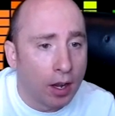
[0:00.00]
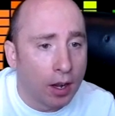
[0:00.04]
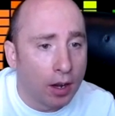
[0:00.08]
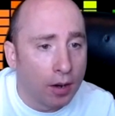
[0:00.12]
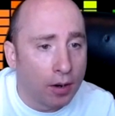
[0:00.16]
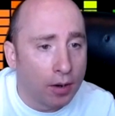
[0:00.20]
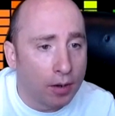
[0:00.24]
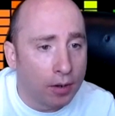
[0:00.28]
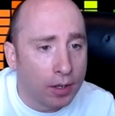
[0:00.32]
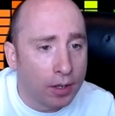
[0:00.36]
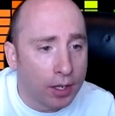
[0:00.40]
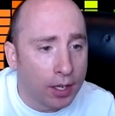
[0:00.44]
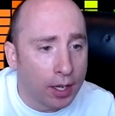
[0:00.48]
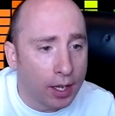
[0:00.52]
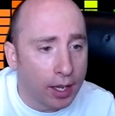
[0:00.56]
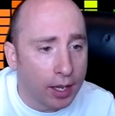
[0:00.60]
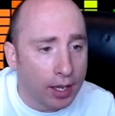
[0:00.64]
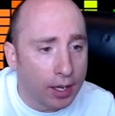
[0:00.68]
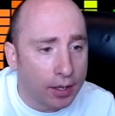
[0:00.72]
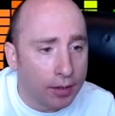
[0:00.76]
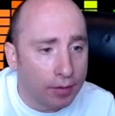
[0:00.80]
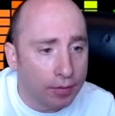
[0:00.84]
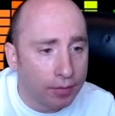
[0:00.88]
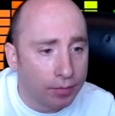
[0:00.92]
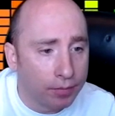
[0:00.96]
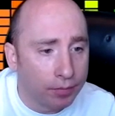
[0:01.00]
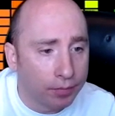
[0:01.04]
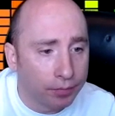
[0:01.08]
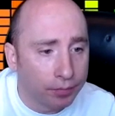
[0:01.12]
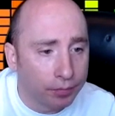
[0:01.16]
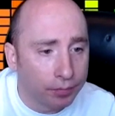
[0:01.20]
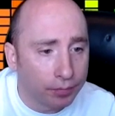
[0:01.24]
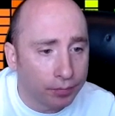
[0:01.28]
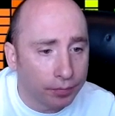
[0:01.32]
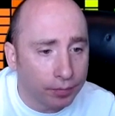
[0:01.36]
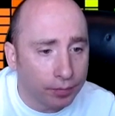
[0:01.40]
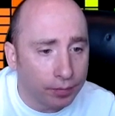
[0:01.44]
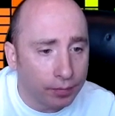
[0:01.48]
Okay,
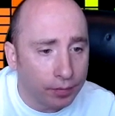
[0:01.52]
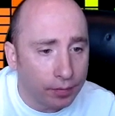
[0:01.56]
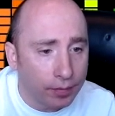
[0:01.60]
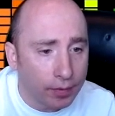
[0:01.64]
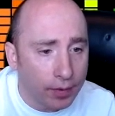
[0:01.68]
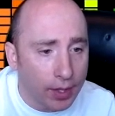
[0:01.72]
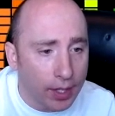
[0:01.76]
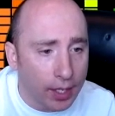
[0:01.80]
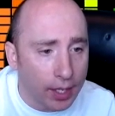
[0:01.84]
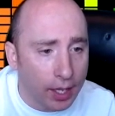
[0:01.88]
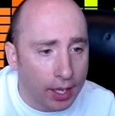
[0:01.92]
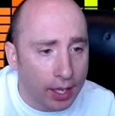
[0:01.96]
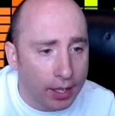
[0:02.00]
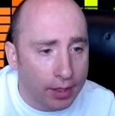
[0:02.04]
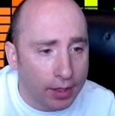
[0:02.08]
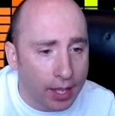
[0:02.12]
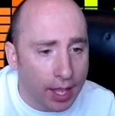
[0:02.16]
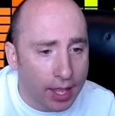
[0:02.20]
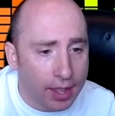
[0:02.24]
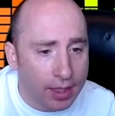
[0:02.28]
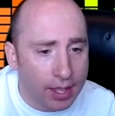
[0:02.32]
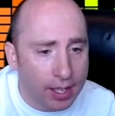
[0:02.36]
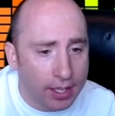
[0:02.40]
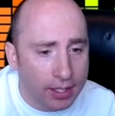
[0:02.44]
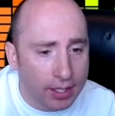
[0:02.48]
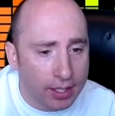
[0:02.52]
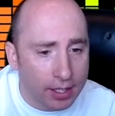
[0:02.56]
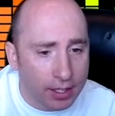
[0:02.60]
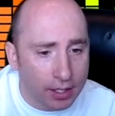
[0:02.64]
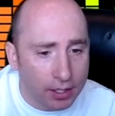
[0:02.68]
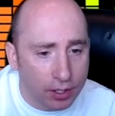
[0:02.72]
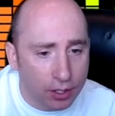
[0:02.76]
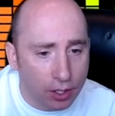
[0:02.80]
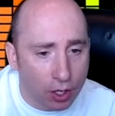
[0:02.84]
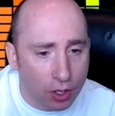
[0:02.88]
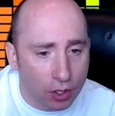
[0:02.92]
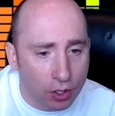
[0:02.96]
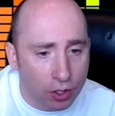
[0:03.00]
and then this
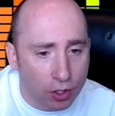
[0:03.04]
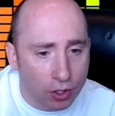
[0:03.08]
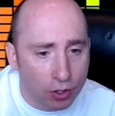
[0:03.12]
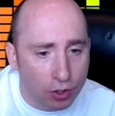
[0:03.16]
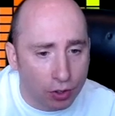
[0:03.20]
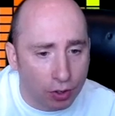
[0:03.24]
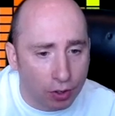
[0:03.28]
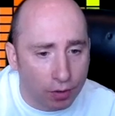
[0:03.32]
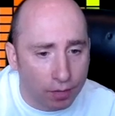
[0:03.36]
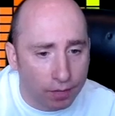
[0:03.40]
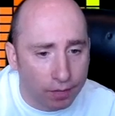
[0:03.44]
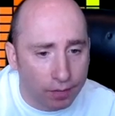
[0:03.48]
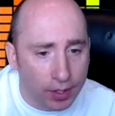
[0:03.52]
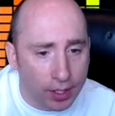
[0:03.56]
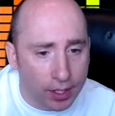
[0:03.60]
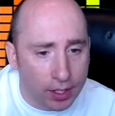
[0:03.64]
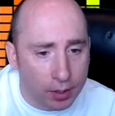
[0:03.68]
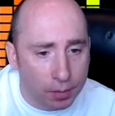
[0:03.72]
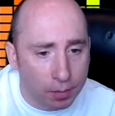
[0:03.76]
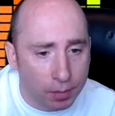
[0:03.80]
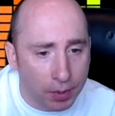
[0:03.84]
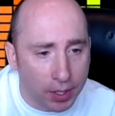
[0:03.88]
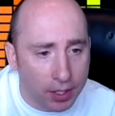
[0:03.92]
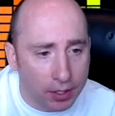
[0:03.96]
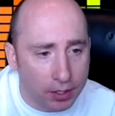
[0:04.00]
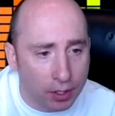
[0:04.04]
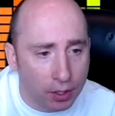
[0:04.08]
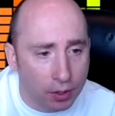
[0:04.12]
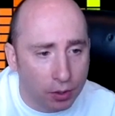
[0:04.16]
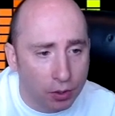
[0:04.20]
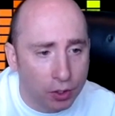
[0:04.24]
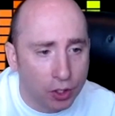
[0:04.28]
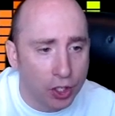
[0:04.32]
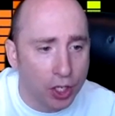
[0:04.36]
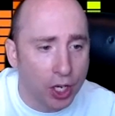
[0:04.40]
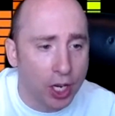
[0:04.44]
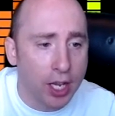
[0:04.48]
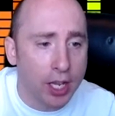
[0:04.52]
is strum, this bit, so
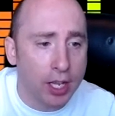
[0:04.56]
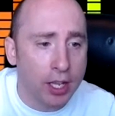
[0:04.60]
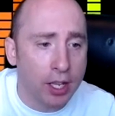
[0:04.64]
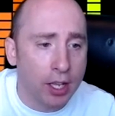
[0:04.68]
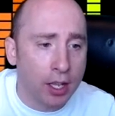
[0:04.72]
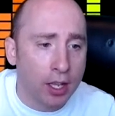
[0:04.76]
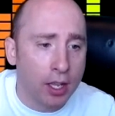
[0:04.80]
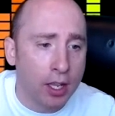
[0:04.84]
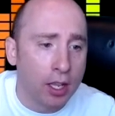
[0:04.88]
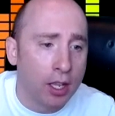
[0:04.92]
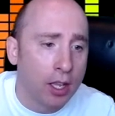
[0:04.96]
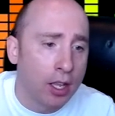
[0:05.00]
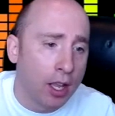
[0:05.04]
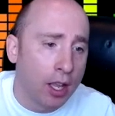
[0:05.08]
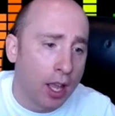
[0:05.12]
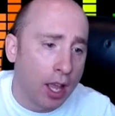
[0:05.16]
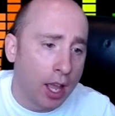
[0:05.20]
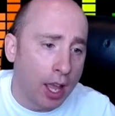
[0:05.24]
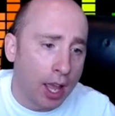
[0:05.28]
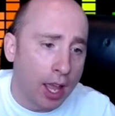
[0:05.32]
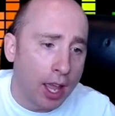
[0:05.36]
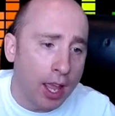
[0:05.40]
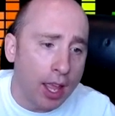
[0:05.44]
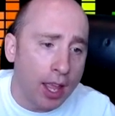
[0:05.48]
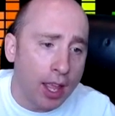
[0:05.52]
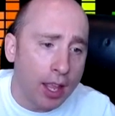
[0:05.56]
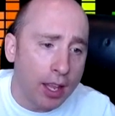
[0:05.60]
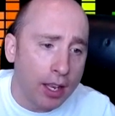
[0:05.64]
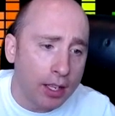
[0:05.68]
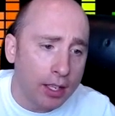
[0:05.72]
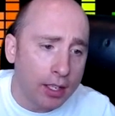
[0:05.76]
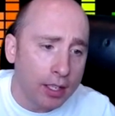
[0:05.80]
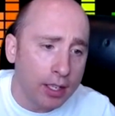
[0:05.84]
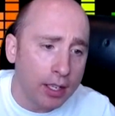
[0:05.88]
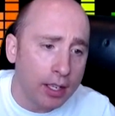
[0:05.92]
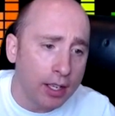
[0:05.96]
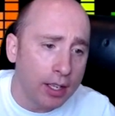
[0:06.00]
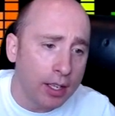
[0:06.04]
G.
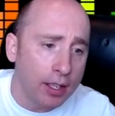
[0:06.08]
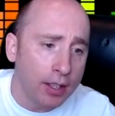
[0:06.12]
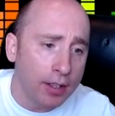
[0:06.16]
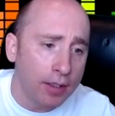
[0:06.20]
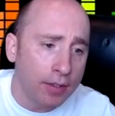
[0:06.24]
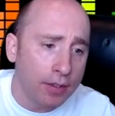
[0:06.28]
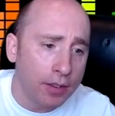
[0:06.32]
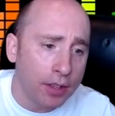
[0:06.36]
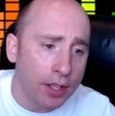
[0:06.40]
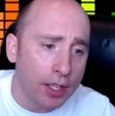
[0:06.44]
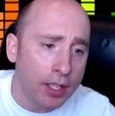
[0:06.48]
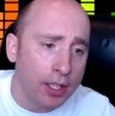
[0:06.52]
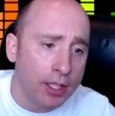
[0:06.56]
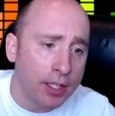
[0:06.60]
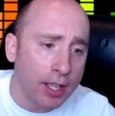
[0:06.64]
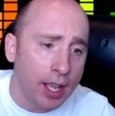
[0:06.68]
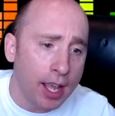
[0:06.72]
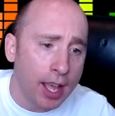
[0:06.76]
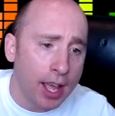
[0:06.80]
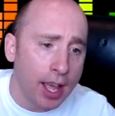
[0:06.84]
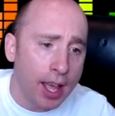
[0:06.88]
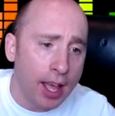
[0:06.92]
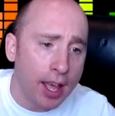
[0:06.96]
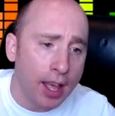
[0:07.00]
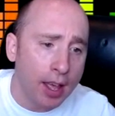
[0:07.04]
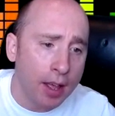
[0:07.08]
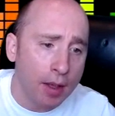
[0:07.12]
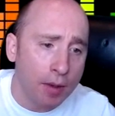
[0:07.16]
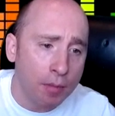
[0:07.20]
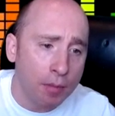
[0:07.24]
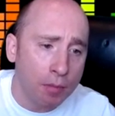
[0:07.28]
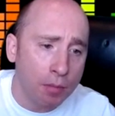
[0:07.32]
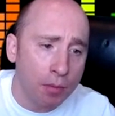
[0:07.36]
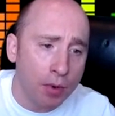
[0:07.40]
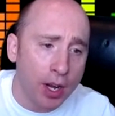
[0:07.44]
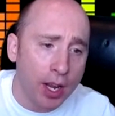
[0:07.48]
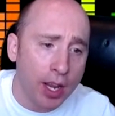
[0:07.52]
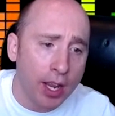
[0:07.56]
And if the
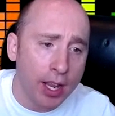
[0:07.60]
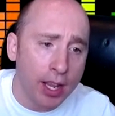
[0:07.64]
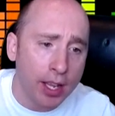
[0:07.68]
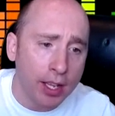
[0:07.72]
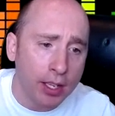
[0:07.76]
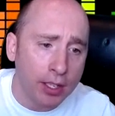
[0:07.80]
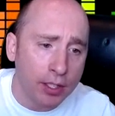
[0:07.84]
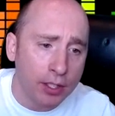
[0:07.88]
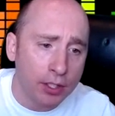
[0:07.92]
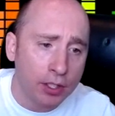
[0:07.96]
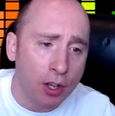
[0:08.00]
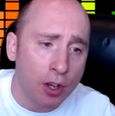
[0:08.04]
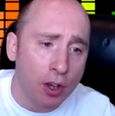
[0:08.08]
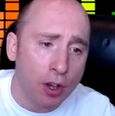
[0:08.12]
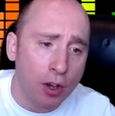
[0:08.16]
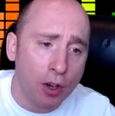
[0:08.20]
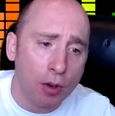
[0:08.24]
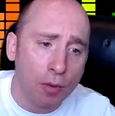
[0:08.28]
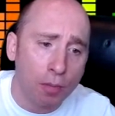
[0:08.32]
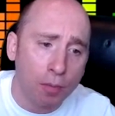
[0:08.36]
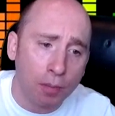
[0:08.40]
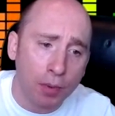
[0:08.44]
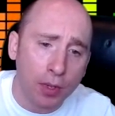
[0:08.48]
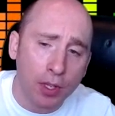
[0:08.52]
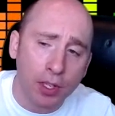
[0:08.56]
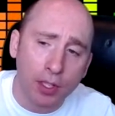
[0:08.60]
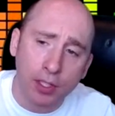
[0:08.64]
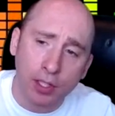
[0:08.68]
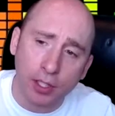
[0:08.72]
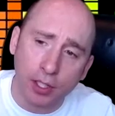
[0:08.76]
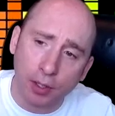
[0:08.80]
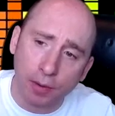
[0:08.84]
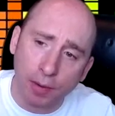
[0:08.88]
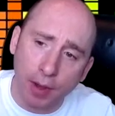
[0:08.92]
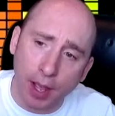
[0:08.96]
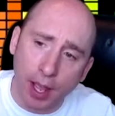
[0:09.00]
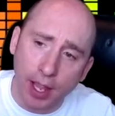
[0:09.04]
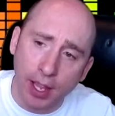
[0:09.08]
dam breaks opens
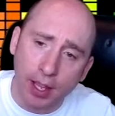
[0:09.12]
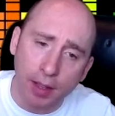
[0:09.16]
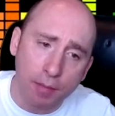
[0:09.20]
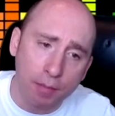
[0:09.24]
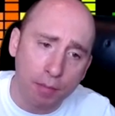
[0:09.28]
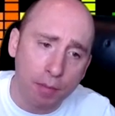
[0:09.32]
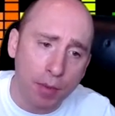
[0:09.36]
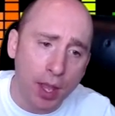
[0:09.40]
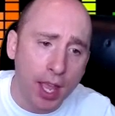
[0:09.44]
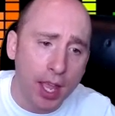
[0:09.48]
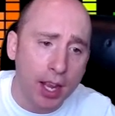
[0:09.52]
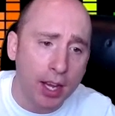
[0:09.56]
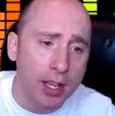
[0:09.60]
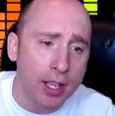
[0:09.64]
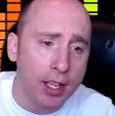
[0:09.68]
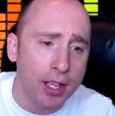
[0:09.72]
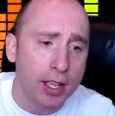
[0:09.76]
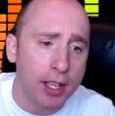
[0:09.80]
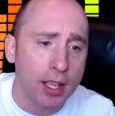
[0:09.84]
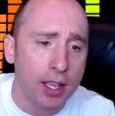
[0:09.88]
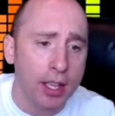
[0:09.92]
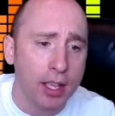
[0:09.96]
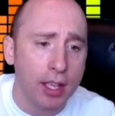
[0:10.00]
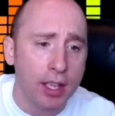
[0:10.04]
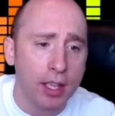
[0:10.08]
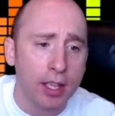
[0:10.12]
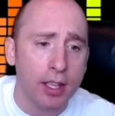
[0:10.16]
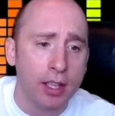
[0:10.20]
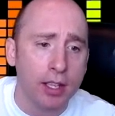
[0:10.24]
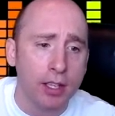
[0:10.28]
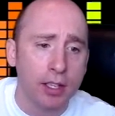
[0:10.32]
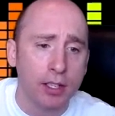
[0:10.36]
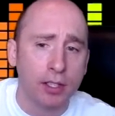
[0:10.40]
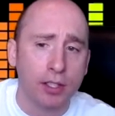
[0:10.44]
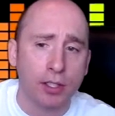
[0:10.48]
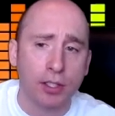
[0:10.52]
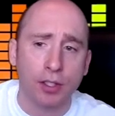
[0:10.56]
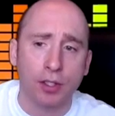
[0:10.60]
to 8 many
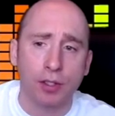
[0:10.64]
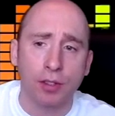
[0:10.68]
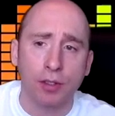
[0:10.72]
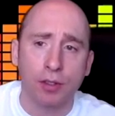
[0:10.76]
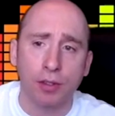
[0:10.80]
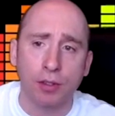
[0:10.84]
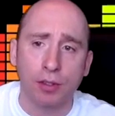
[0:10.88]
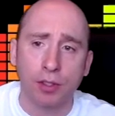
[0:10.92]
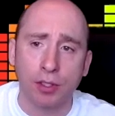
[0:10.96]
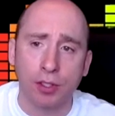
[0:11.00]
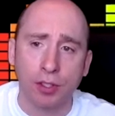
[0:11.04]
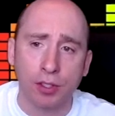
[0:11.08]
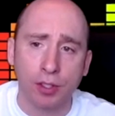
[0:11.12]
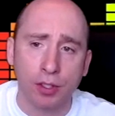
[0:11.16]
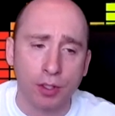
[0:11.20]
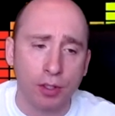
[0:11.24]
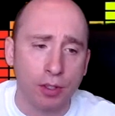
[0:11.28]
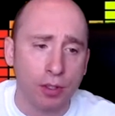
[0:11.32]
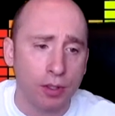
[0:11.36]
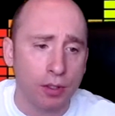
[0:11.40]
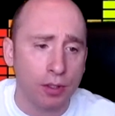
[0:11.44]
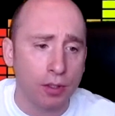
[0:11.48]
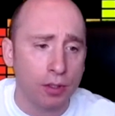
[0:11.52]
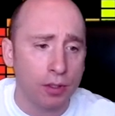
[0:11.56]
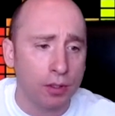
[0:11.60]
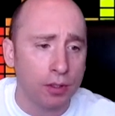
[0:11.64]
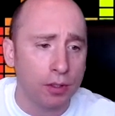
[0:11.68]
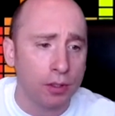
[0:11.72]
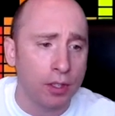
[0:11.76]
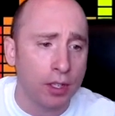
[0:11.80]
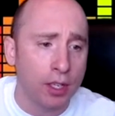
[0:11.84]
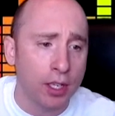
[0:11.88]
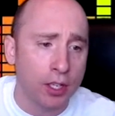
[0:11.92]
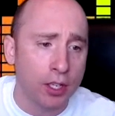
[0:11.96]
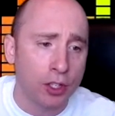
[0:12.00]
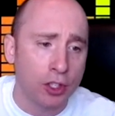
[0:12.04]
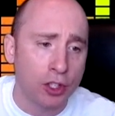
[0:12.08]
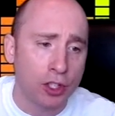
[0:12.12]
years too
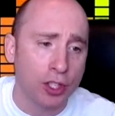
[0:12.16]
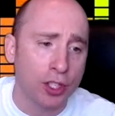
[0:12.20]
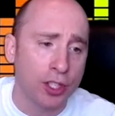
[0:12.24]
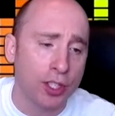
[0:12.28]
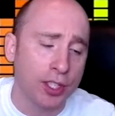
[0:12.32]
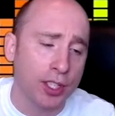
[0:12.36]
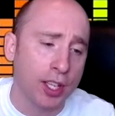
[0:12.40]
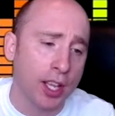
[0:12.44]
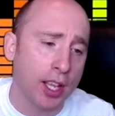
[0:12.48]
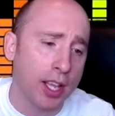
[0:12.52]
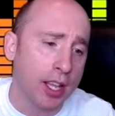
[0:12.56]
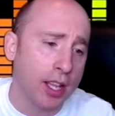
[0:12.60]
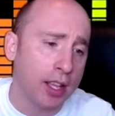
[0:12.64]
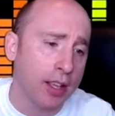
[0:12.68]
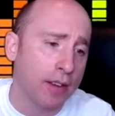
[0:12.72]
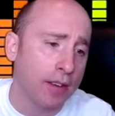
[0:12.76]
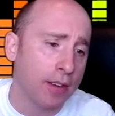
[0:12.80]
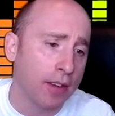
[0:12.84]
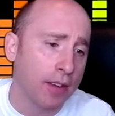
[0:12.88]
soon, you see.